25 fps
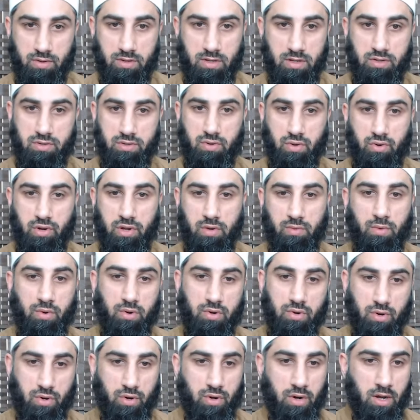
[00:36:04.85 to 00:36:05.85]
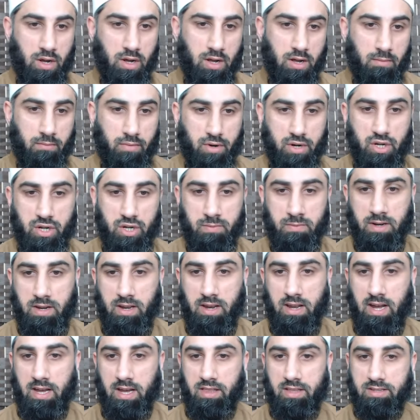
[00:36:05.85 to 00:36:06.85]
There's no reward or punishment
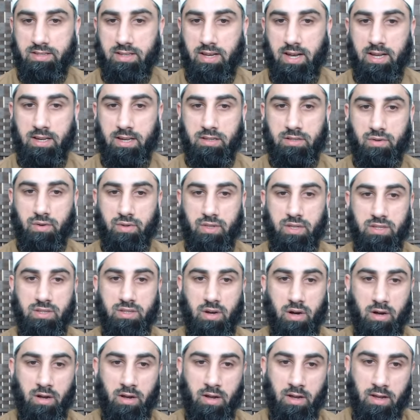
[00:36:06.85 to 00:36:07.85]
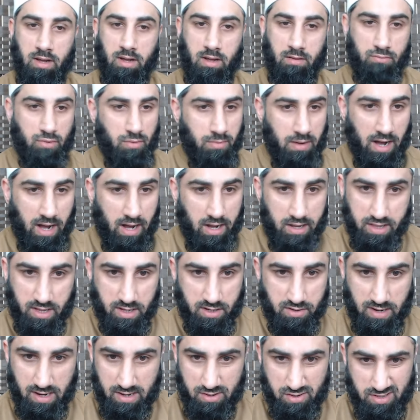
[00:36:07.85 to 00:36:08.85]
in either side. So these are mubah
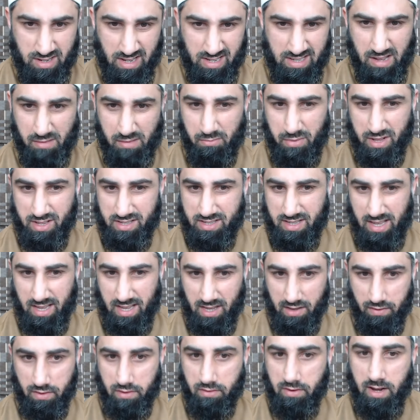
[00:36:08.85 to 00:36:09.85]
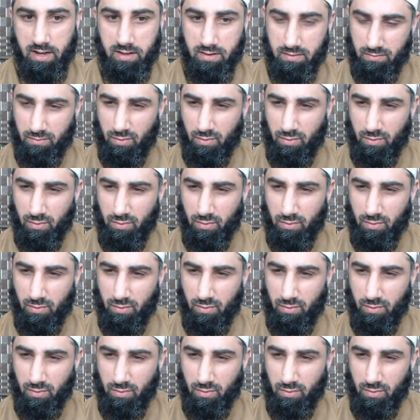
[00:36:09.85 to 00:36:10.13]
things, right? Just examples they're given, right?